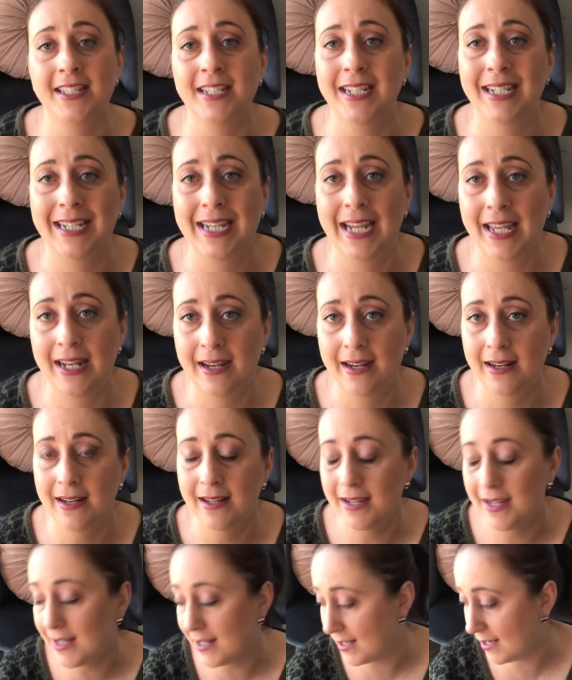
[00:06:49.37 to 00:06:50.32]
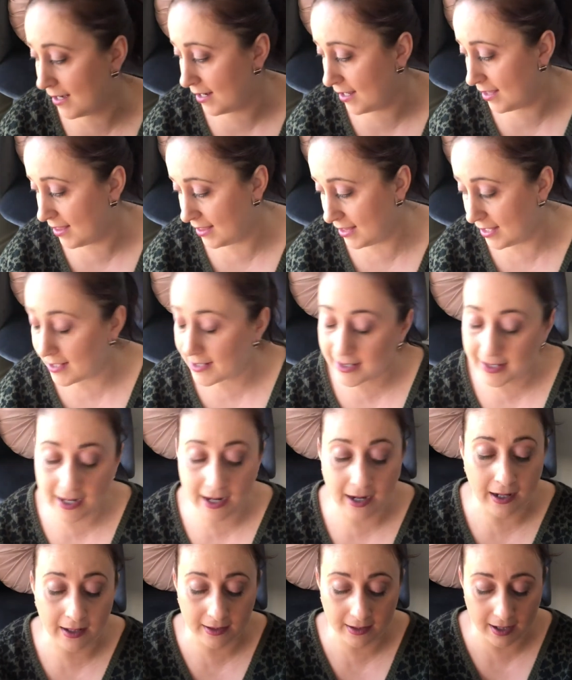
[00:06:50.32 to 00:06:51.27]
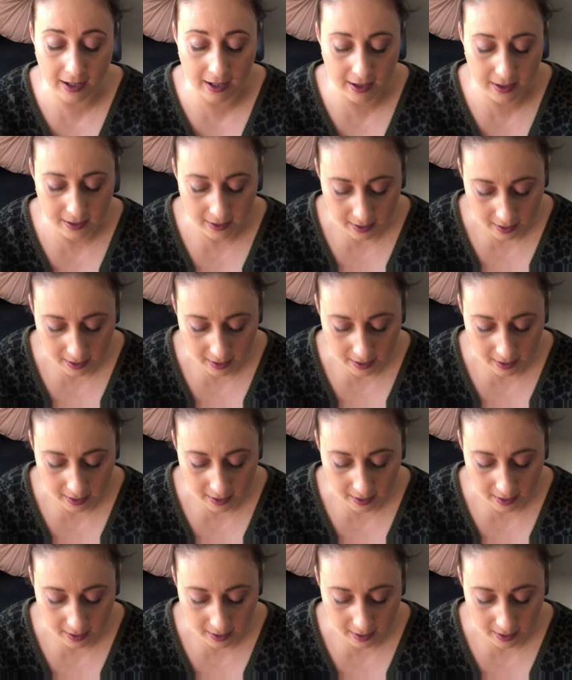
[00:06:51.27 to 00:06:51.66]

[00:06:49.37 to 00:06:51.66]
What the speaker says: to get it in this color.